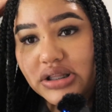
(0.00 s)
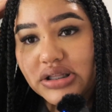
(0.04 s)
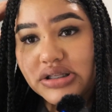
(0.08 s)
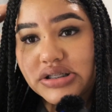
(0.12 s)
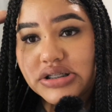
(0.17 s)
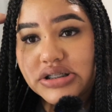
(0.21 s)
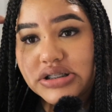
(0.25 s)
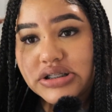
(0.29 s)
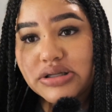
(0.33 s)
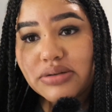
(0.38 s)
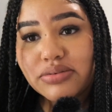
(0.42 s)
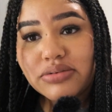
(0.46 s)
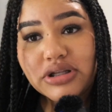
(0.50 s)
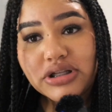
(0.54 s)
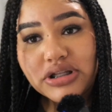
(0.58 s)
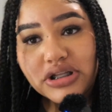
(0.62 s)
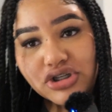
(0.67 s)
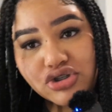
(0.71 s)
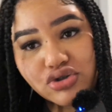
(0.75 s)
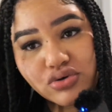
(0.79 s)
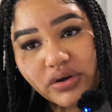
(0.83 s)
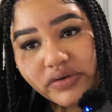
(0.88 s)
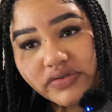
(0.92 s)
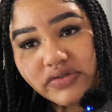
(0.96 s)
This is something
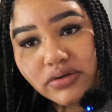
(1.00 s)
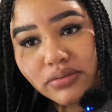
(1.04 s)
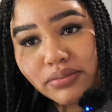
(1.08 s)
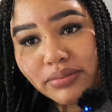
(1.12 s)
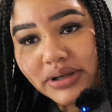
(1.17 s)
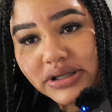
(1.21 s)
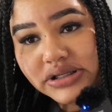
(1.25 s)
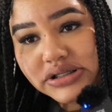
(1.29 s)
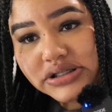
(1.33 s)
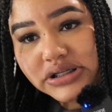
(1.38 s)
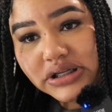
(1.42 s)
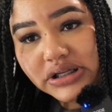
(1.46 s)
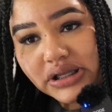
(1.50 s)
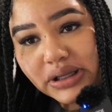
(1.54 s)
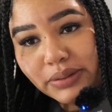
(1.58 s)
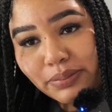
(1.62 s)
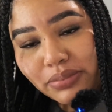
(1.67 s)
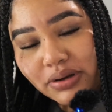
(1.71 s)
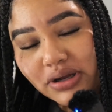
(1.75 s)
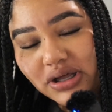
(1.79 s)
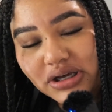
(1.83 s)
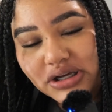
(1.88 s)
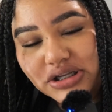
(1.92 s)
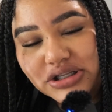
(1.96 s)
that you have to mentally
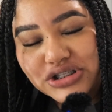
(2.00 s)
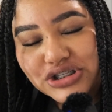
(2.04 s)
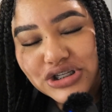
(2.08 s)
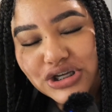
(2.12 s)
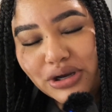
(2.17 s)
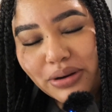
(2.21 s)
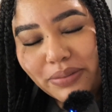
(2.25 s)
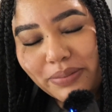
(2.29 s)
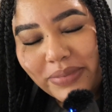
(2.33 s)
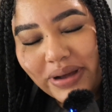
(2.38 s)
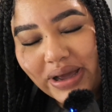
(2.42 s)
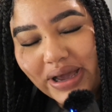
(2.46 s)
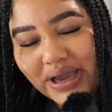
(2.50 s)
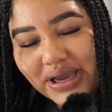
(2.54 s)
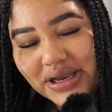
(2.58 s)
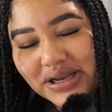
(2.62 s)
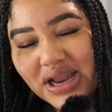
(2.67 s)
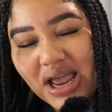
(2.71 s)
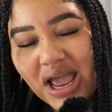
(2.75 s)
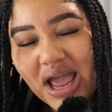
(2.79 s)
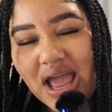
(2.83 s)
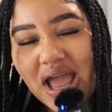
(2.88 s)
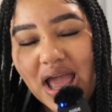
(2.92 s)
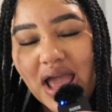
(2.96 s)
plug into your
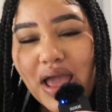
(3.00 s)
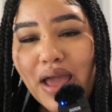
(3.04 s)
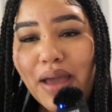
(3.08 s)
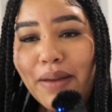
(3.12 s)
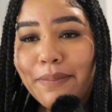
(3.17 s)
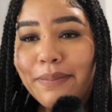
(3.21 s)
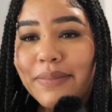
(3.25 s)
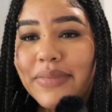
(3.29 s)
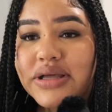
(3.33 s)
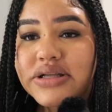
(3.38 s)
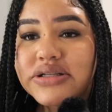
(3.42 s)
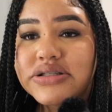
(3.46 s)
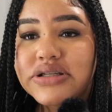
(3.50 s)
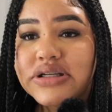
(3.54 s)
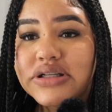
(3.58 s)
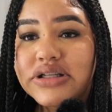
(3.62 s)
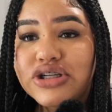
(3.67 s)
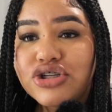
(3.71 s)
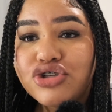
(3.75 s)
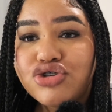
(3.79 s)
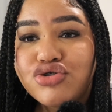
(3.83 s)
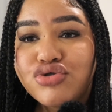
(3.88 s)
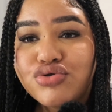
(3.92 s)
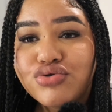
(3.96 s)
mind and
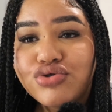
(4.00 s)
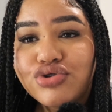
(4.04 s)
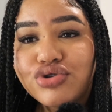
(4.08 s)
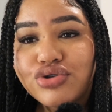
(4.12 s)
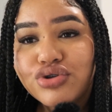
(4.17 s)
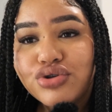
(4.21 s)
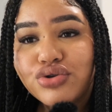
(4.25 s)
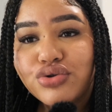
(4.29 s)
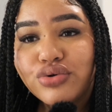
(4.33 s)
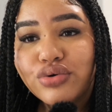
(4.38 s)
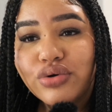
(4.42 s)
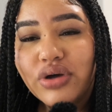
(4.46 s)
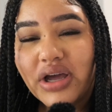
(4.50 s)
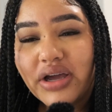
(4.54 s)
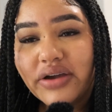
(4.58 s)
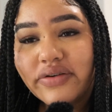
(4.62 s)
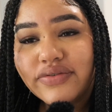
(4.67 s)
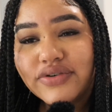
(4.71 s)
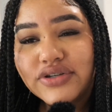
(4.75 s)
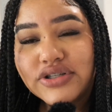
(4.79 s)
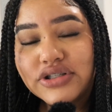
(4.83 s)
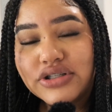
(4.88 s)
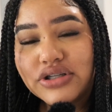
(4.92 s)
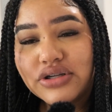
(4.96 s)
mentally choose to do
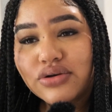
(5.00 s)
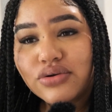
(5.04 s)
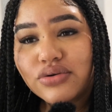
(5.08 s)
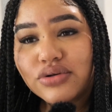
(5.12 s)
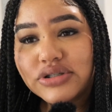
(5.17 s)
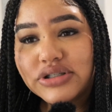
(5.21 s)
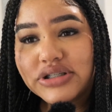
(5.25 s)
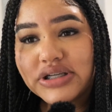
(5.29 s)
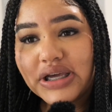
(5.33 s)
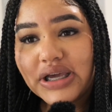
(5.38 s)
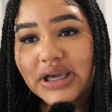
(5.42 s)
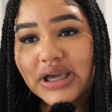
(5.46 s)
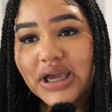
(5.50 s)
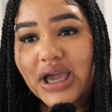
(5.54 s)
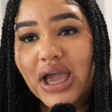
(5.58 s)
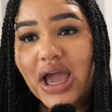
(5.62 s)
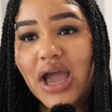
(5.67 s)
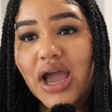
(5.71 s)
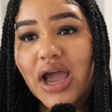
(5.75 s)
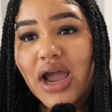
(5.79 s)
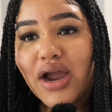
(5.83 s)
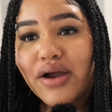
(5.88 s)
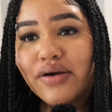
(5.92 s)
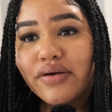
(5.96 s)
every single day.
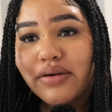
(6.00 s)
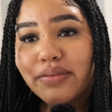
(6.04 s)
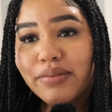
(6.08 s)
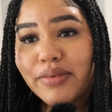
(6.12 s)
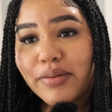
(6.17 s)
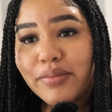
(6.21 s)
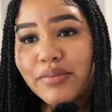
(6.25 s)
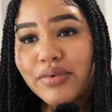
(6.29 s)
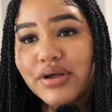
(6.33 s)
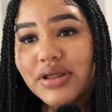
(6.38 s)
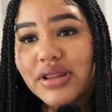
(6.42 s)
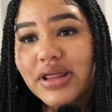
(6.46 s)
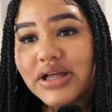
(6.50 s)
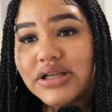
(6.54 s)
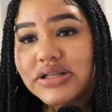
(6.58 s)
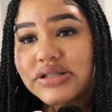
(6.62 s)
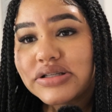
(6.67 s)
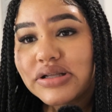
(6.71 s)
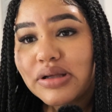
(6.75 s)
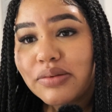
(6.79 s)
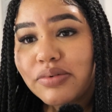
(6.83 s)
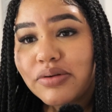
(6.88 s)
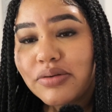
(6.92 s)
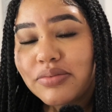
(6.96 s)
And remember that
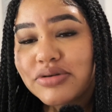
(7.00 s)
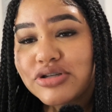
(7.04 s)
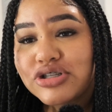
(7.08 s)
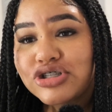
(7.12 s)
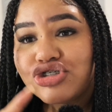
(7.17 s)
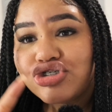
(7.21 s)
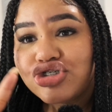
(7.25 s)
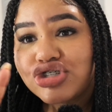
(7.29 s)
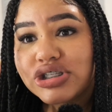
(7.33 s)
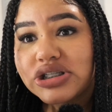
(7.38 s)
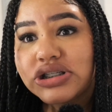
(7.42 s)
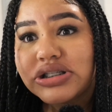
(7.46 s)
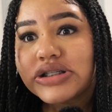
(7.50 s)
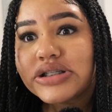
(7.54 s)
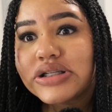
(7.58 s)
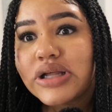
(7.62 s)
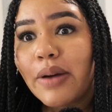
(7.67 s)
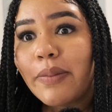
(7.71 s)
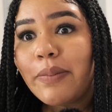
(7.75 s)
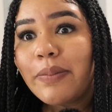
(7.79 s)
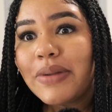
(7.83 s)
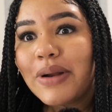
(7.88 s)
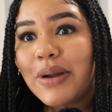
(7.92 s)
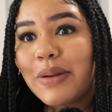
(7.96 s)
supplements just
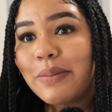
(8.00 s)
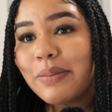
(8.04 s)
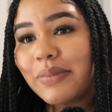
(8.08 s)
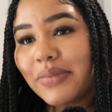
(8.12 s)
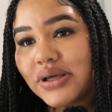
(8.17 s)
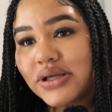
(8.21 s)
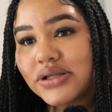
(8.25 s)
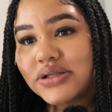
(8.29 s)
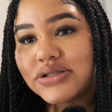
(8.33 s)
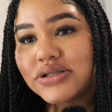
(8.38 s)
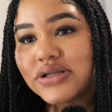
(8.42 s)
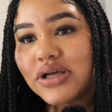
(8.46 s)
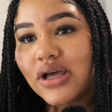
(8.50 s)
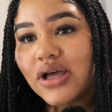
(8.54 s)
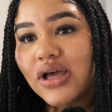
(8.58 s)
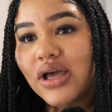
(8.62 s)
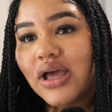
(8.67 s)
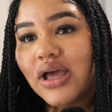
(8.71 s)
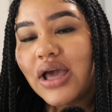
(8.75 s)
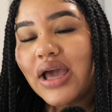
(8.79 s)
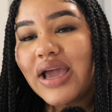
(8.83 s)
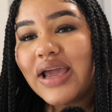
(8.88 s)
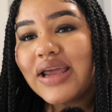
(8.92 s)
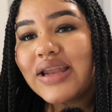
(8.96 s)
supplement
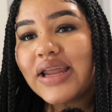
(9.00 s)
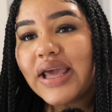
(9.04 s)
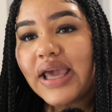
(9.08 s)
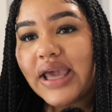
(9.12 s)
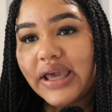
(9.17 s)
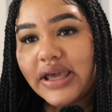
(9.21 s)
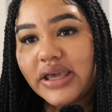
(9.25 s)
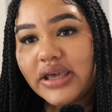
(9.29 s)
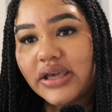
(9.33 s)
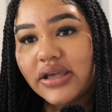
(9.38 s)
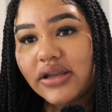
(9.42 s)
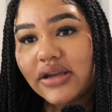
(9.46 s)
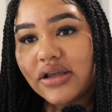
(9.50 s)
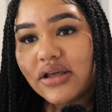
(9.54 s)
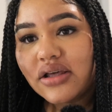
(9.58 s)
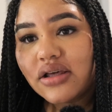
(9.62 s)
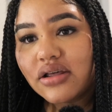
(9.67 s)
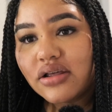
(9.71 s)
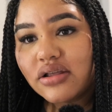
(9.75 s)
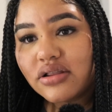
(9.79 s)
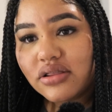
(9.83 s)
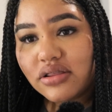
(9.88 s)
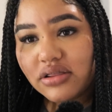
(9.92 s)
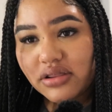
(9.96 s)
and aid
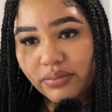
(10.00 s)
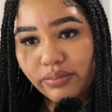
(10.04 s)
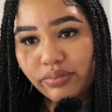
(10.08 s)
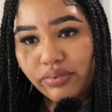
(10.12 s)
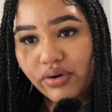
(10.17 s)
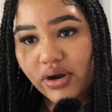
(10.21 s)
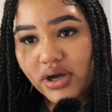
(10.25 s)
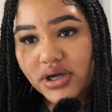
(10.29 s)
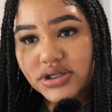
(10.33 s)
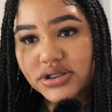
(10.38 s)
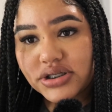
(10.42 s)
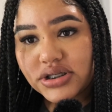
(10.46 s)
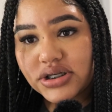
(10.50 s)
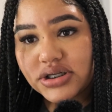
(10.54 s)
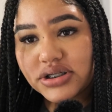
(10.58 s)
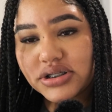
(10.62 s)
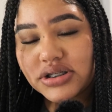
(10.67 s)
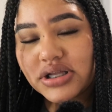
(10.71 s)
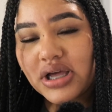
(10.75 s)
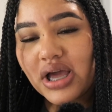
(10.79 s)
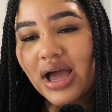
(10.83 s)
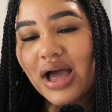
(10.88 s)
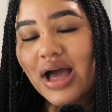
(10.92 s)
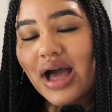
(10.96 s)
in the
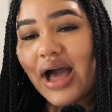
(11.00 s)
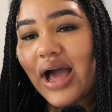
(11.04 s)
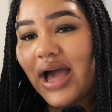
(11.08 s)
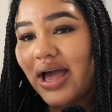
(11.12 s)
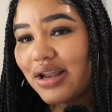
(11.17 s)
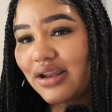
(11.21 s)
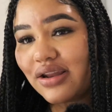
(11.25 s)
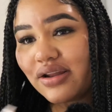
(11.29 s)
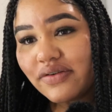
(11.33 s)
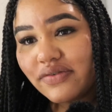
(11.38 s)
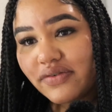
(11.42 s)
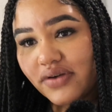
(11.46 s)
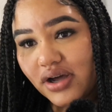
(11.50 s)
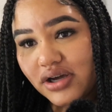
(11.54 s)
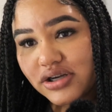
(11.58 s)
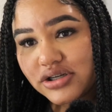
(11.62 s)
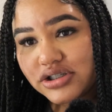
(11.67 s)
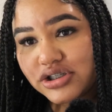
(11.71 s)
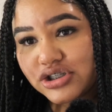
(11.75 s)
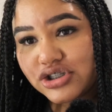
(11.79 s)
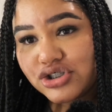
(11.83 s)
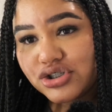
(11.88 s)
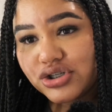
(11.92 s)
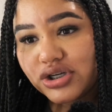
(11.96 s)
process. I love
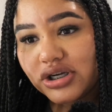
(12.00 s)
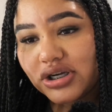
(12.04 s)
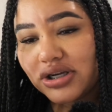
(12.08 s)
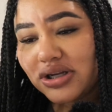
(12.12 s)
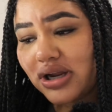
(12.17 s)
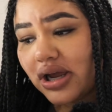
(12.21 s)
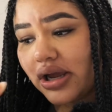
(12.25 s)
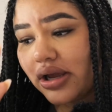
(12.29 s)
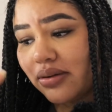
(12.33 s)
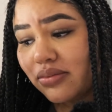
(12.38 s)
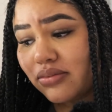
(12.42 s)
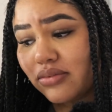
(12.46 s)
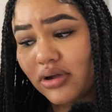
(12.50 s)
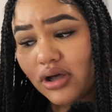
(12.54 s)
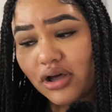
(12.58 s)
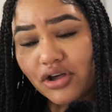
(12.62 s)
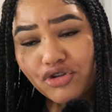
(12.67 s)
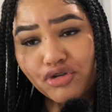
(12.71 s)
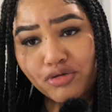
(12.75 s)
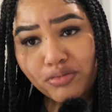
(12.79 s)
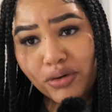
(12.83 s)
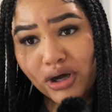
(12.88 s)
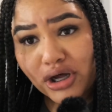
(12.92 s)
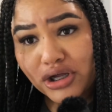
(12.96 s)
OxyShred. I am
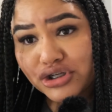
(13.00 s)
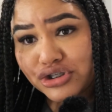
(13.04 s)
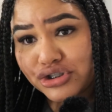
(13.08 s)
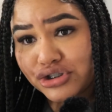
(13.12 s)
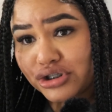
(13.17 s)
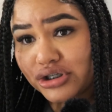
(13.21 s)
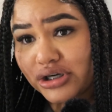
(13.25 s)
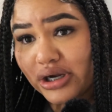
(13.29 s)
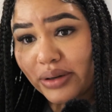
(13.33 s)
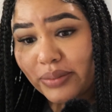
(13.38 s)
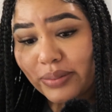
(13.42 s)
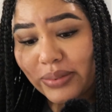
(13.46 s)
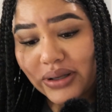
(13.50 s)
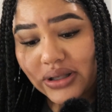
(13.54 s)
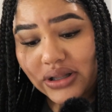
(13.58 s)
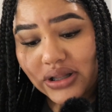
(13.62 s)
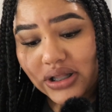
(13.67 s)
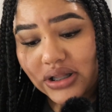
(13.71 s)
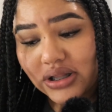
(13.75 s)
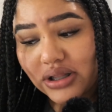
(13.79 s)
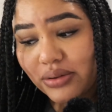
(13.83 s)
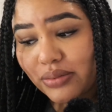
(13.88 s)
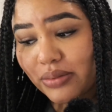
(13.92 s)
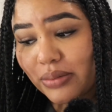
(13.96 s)
not sponsored. I pay
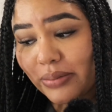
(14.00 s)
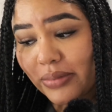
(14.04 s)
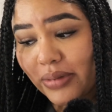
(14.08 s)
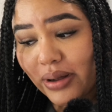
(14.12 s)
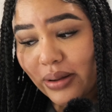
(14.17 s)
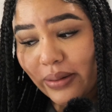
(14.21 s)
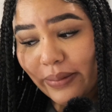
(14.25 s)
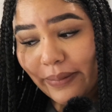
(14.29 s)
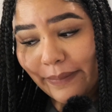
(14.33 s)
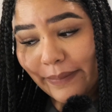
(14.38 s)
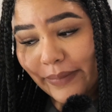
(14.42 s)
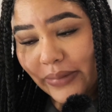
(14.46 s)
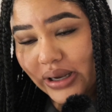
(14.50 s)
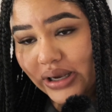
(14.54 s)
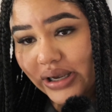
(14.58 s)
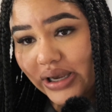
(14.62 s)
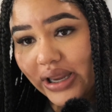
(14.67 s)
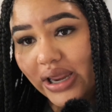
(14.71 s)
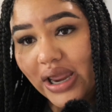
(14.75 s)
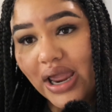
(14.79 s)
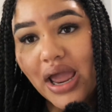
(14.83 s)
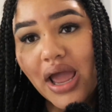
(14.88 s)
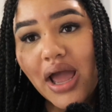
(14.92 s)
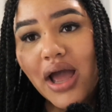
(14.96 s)
that thing with my own
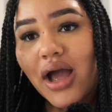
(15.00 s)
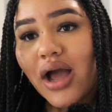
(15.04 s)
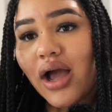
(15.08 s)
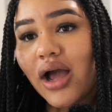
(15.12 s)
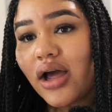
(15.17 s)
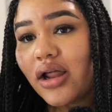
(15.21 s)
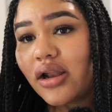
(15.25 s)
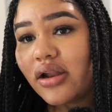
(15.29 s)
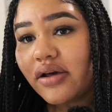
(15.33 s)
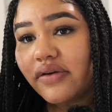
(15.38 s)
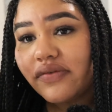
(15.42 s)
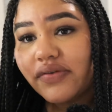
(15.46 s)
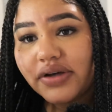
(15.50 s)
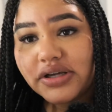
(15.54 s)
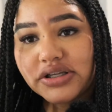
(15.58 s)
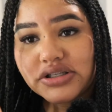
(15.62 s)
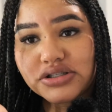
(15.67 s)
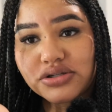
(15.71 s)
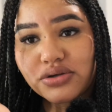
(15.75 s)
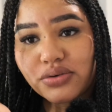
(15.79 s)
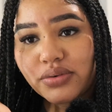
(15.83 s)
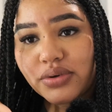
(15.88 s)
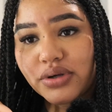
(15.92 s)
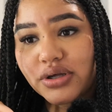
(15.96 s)
money. I love
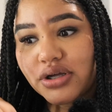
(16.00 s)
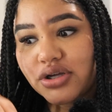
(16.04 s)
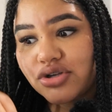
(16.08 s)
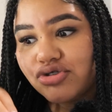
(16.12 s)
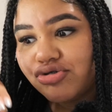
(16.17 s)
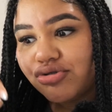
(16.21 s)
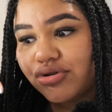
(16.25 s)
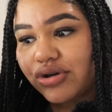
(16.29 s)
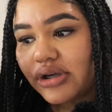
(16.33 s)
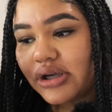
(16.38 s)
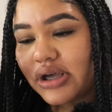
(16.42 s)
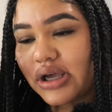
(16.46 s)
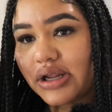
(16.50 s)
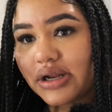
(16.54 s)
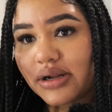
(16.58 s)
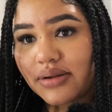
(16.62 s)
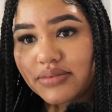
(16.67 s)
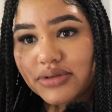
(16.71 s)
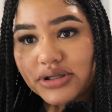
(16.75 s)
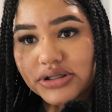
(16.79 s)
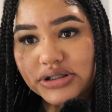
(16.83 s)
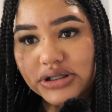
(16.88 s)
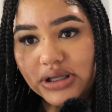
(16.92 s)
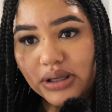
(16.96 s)
ISO 100, and
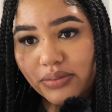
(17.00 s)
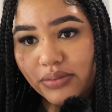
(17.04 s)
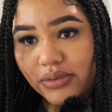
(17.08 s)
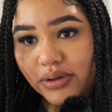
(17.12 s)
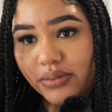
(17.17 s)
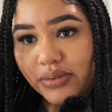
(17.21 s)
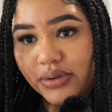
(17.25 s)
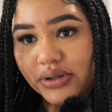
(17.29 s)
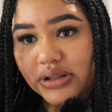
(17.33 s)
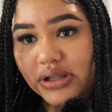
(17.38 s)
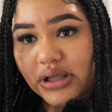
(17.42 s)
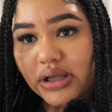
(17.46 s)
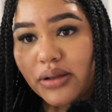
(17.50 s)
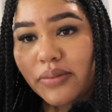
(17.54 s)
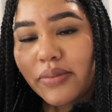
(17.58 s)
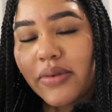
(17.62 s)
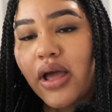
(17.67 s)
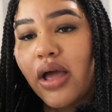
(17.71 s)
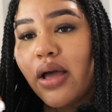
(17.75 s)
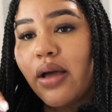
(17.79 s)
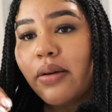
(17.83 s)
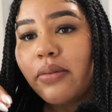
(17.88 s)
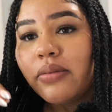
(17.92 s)
I'm the same way with them.